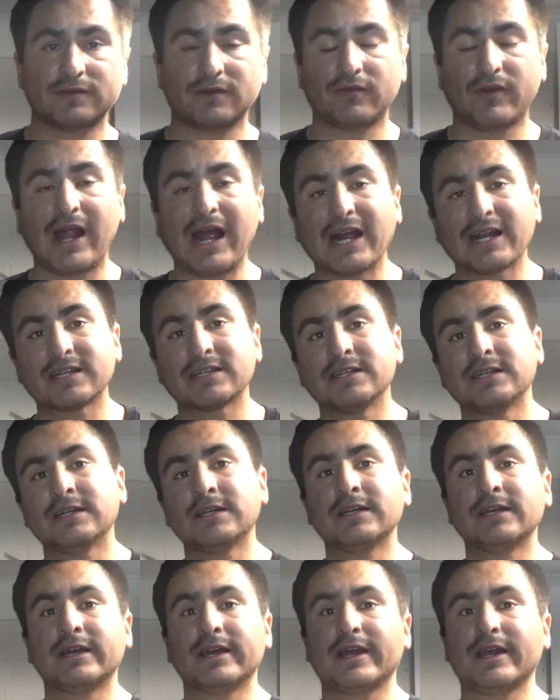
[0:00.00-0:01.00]
the rack,
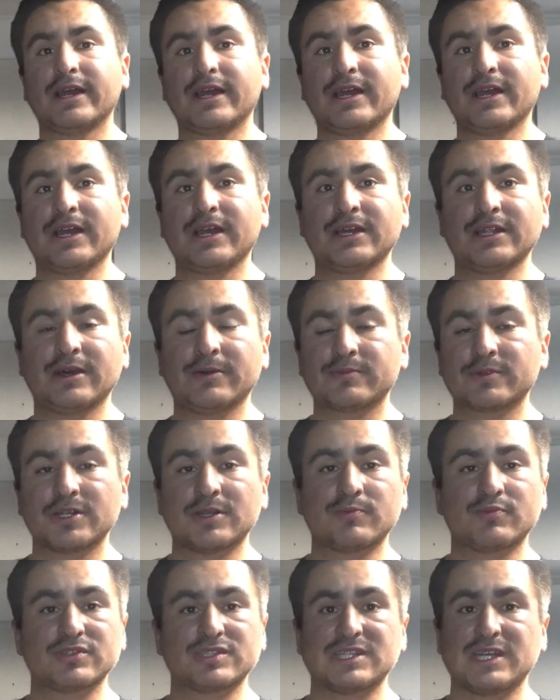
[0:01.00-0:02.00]
and I'm going
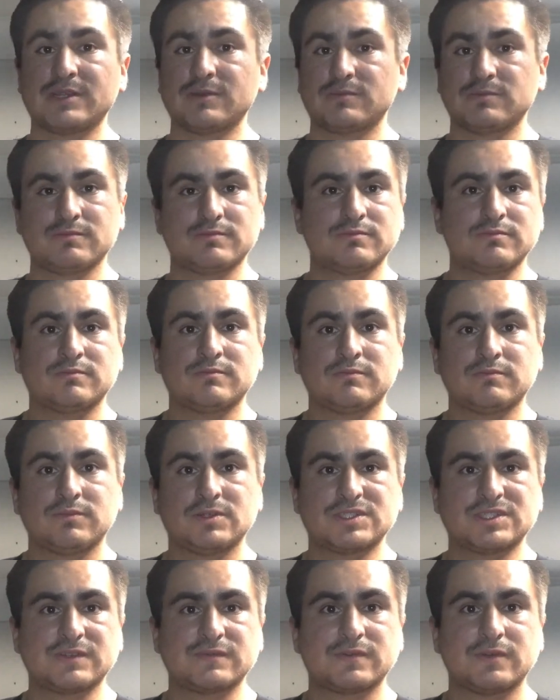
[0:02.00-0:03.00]
to present
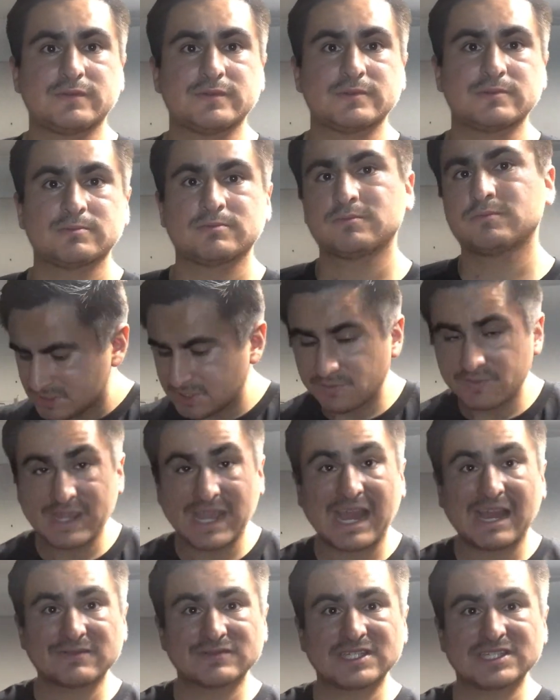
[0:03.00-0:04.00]
what's left over. So we
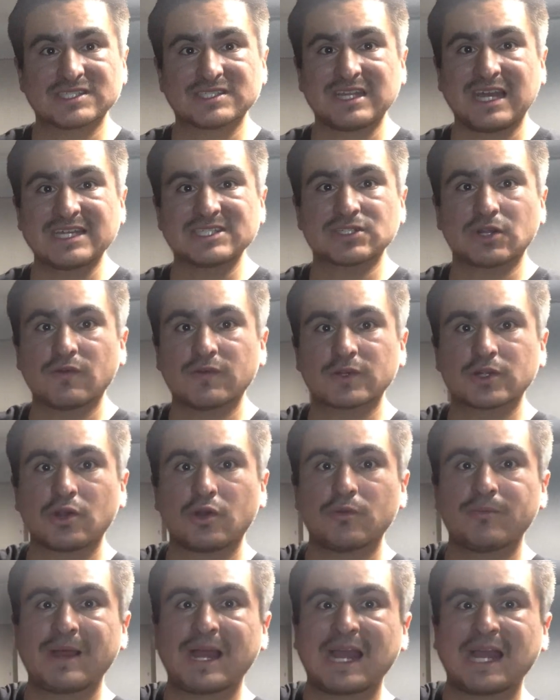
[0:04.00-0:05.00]
have this nice
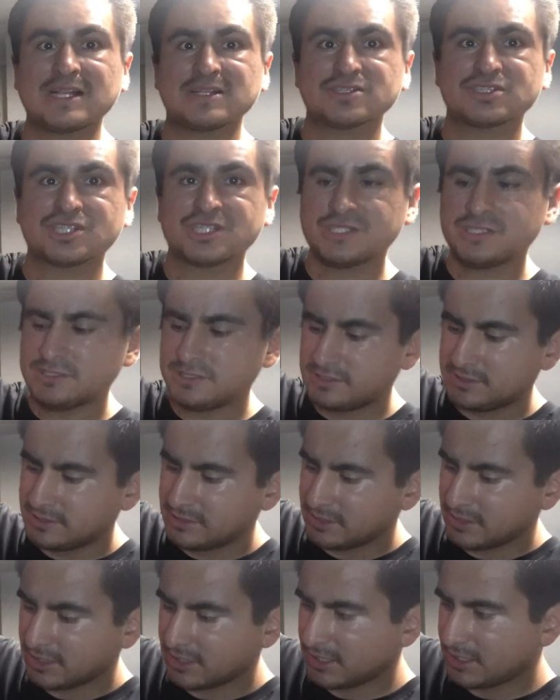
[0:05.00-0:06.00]
overcoat by Halogen.
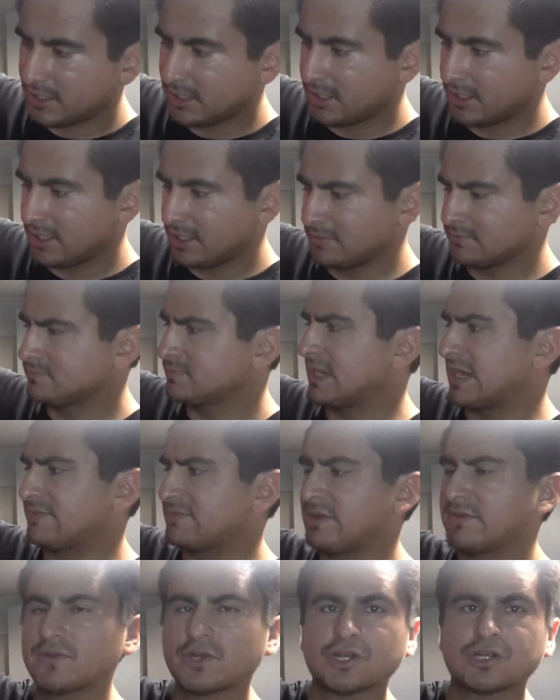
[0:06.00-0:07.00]
I've
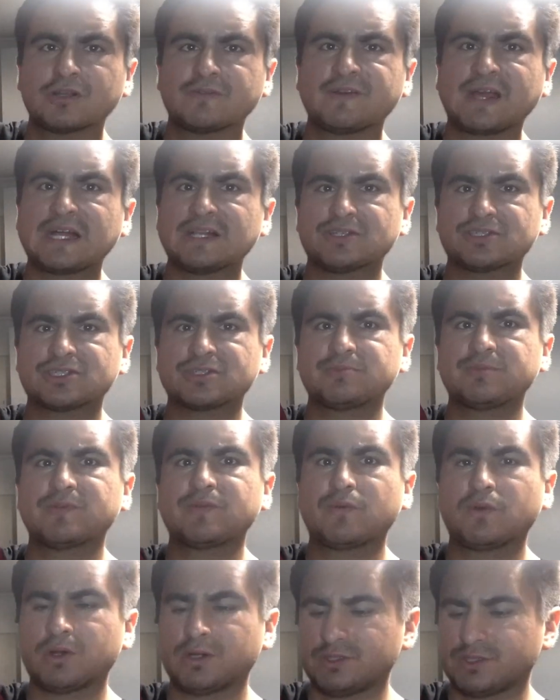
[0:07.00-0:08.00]
never heard of Halogen
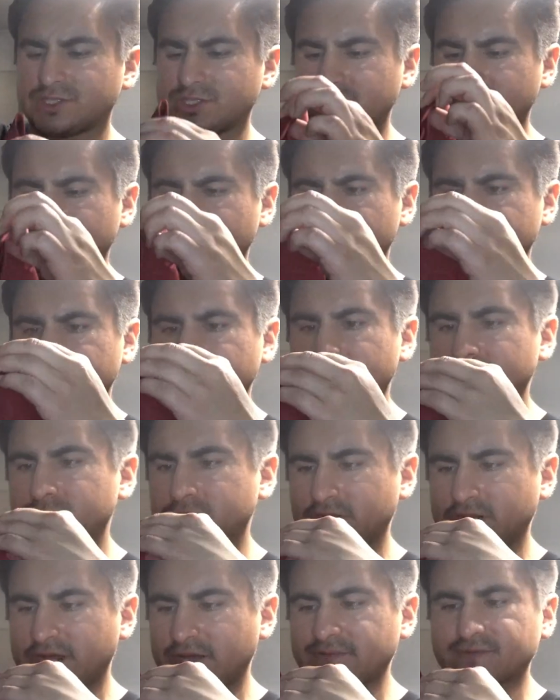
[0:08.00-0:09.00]
before, so I'm
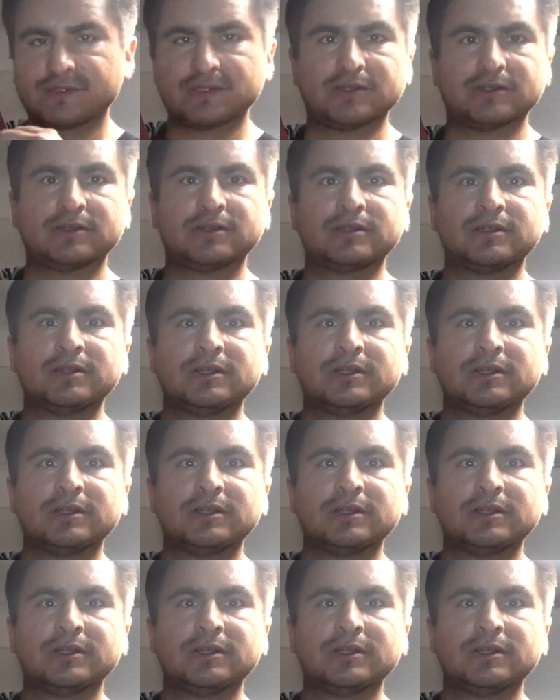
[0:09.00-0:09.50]
going to have to